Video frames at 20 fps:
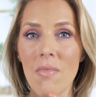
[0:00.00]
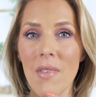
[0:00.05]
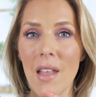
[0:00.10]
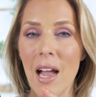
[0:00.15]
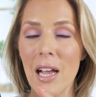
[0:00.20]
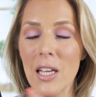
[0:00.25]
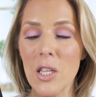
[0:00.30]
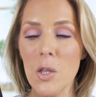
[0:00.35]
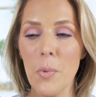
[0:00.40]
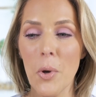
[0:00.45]

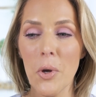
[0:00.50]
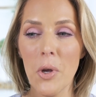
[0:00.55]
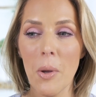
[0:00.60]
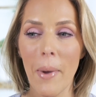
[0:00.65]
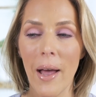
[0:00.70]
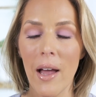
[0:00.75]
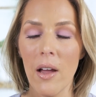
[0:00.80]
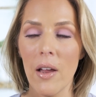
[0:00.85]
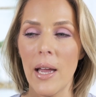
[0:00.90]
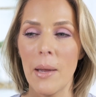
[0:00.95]
I spoke
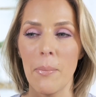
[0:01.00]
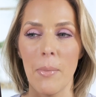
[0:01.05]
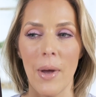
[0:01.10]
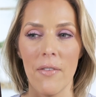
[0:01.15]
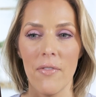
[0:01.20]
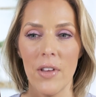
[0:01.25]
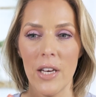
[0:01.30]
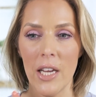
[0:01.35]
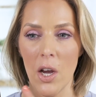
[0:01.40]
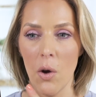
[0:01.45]
about in my
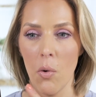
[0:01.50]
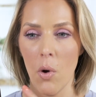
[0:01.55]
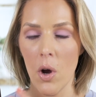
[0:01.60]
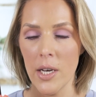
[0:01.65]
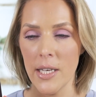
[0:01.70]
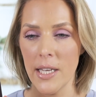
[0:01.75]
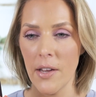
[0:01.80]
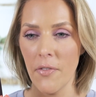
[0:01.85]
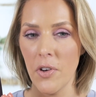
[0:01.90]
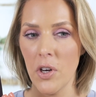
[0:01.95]
video
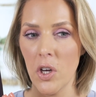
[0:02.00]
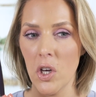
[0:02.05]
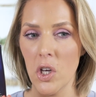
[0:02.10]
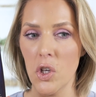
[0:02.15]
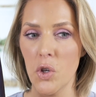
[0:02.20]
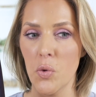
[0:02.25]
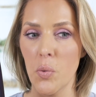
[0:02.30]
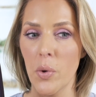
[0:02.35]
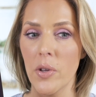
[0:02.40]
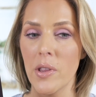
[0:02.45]
on
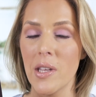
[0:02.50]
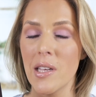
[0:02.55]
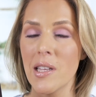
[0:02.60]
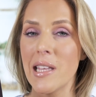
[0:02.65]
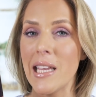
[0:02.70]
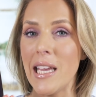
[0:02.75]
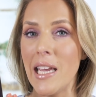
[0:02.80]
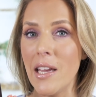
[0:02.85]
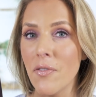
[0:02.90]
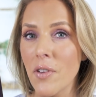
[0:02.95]
Definage where
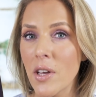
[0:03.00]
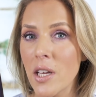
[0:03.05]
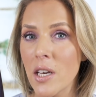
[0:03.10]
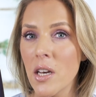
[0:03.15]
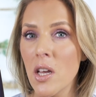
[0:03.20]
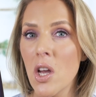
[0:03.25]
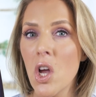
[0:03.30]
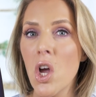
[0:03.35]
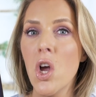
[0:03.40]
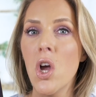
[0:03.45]
this
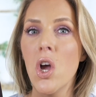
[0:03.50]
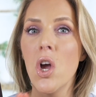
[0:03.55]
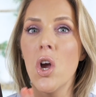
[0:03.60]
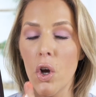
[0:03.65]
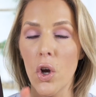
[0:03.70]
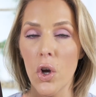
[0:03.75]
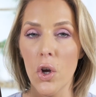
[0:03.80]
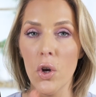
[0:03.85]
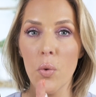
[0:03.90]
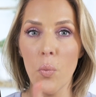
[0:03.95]
even
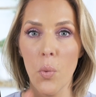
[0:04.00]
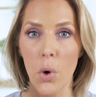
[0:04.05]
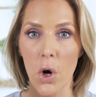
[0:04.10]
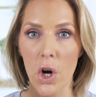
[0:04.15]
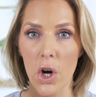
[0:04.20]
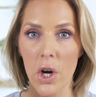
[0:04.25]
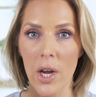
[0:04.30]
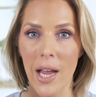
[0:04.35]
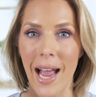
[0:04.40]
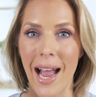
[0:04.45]
could
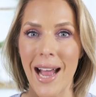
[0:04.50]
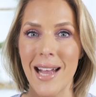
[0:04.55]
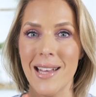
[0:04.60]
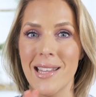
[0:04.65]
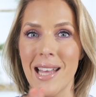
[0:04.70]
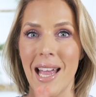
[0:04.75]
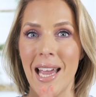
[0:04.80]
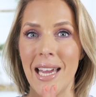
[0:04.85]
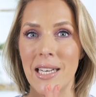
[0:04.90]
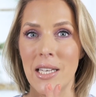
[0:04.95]
work as
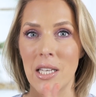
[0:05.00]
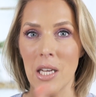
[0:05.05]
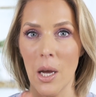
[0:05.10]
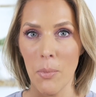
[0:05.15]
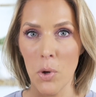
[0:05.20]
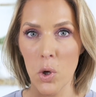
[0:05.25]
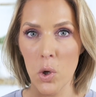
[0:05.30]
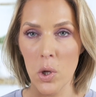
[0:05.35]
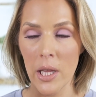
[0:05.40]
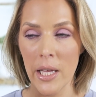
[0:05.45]
a
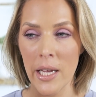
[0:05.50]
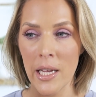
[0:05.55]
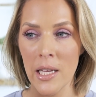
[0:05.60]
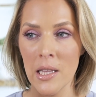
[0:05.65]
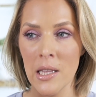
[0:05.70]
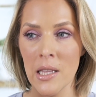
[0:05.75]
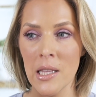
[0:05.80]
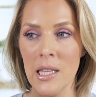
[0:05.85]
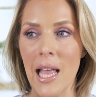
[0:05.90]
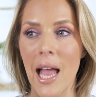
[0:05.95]
double
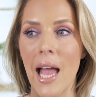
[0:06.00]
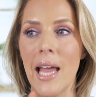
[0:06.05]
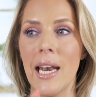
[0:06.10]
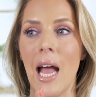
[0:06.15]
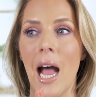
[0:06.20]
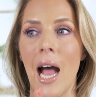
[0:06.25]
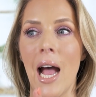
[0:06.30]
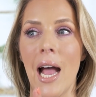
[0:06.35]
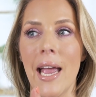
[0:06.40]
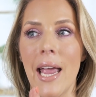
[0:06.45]
cleanse, and
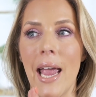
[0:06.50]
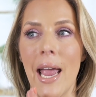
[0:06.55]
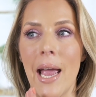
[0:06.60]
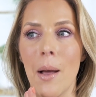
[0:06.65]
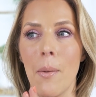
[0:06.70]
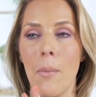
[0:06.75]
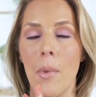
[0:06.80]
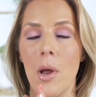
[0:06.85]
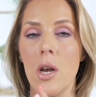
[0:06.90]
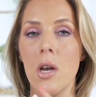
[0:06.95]
I
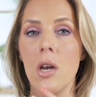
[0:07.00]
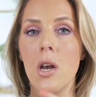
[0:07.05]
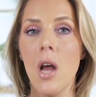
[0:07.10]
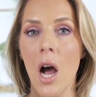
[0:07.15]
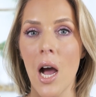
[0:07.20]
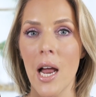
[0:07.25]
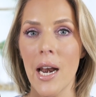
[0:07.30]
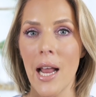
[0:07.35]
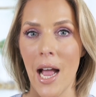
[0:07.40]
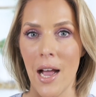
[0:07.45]
am
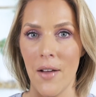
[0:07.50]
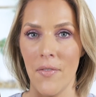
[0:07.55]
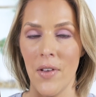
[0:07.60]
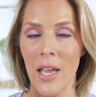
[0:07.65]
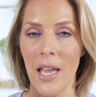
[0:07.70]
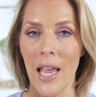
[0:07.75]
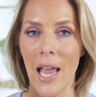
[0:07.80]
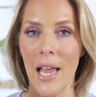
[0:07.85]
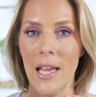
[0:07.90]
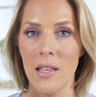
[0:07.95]
not
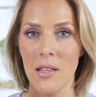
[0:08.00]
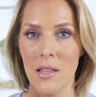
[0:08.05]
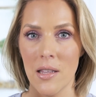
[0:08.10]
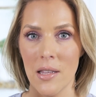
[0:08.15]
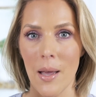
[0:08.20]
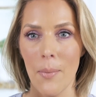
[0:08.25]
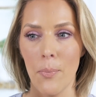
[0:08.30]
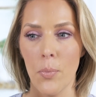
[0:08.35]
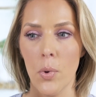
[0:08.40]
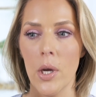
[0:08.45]
having a
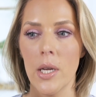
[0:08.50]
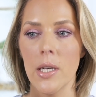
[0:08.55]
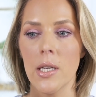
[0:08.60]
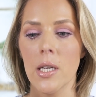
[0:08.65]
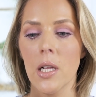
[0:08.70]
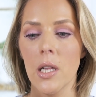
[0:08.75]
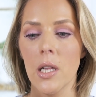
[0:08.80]
separate